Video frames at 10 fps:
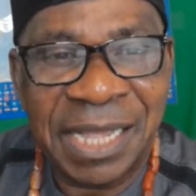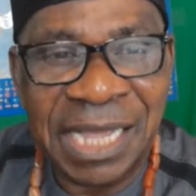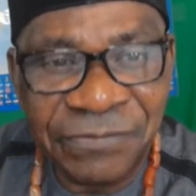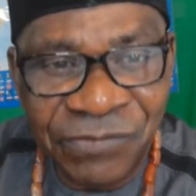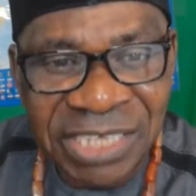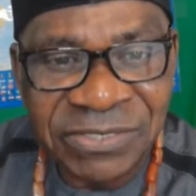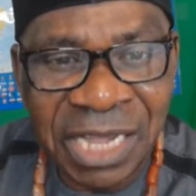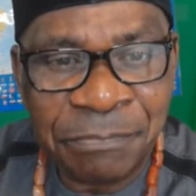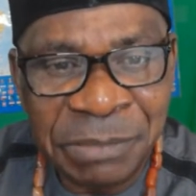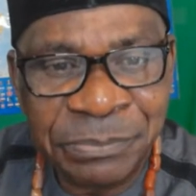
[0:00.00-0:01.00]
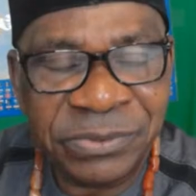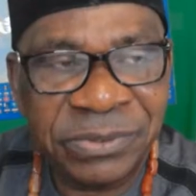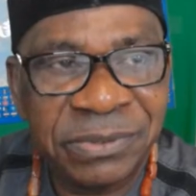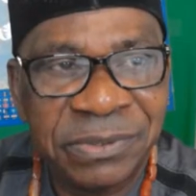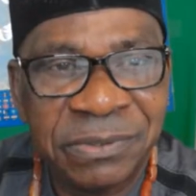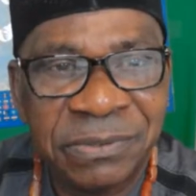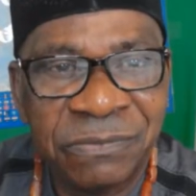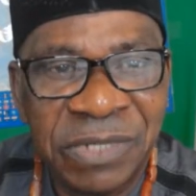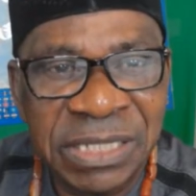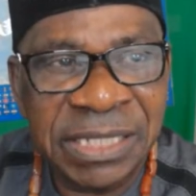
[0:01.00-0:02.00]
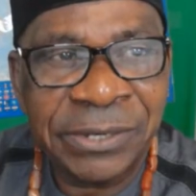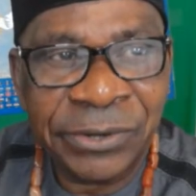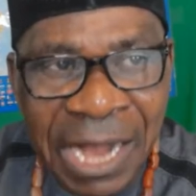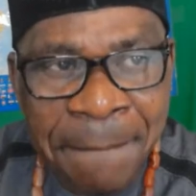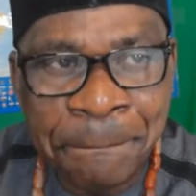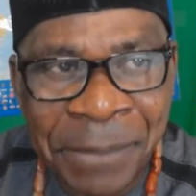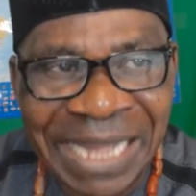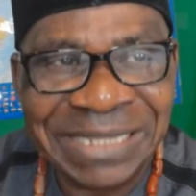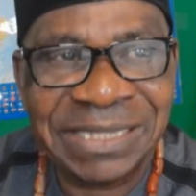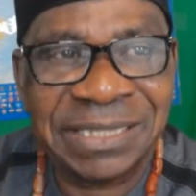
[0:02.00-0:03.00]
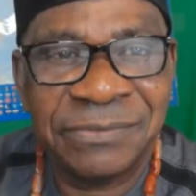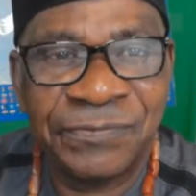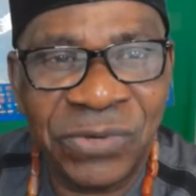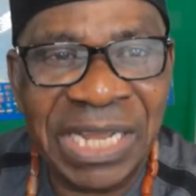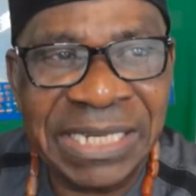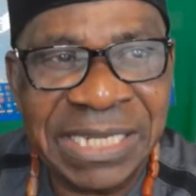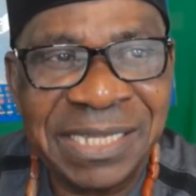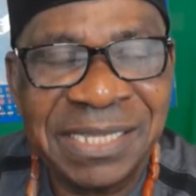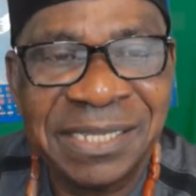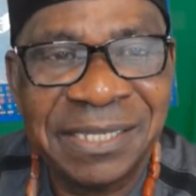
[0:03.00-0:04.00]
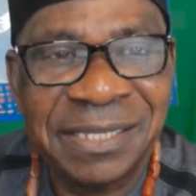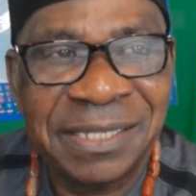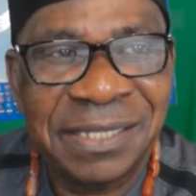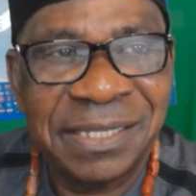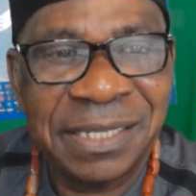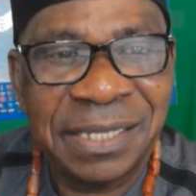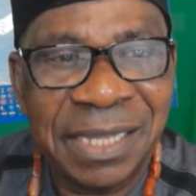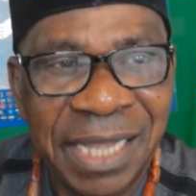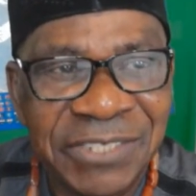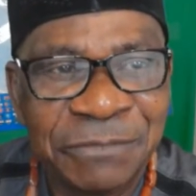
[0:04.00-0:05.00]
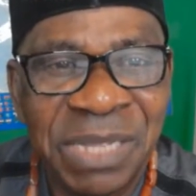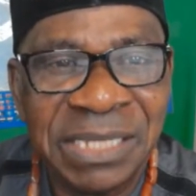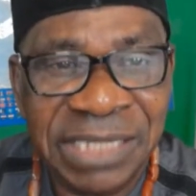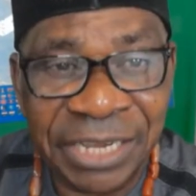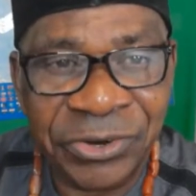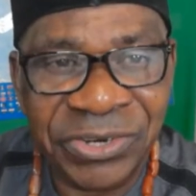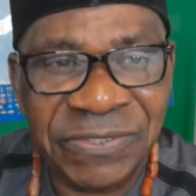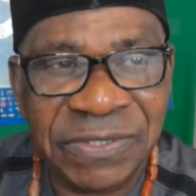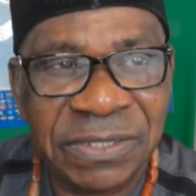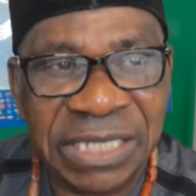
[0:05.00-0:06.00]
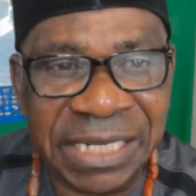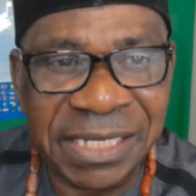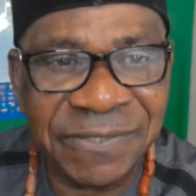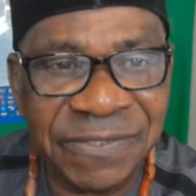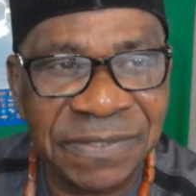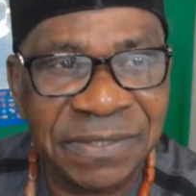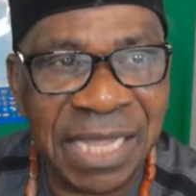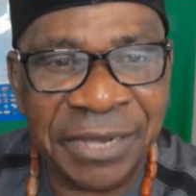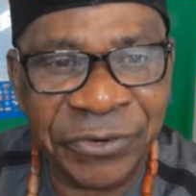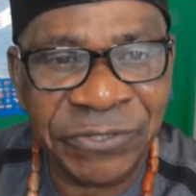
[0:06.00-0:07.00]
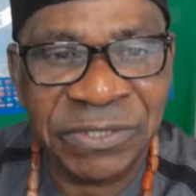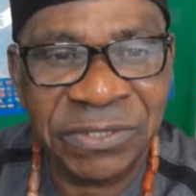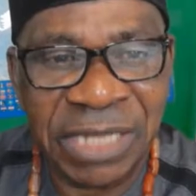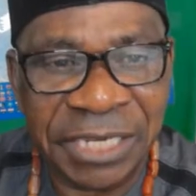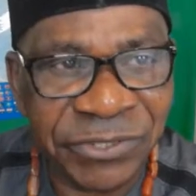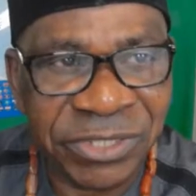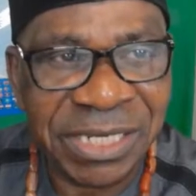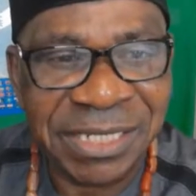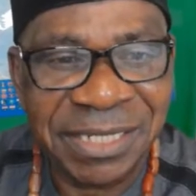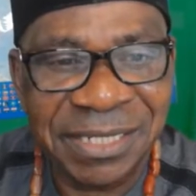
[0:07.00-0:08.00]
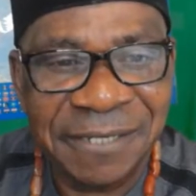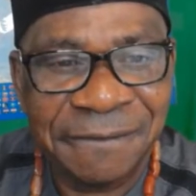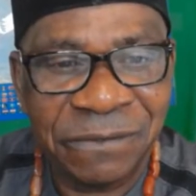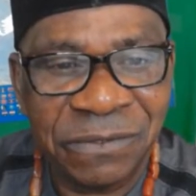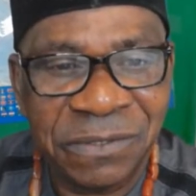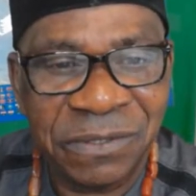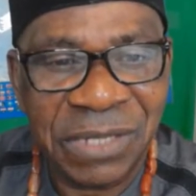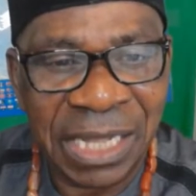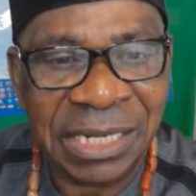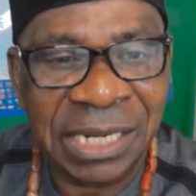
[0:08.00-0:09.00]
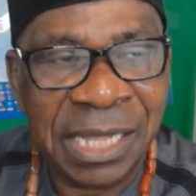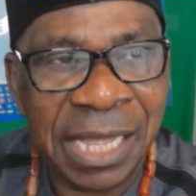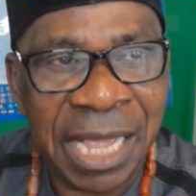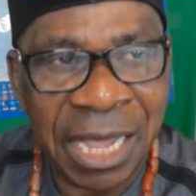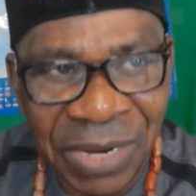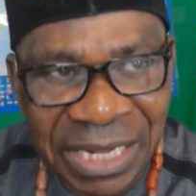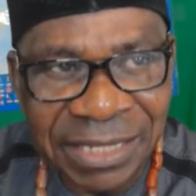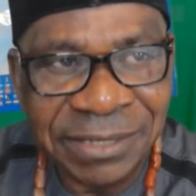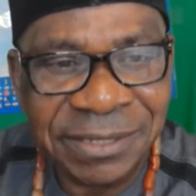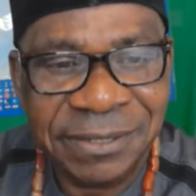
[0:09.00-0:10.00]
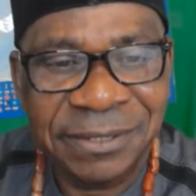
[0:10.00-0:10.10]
advise our people with the rampant Fulani herdsmen, terrorist killings across Nigeria and our land.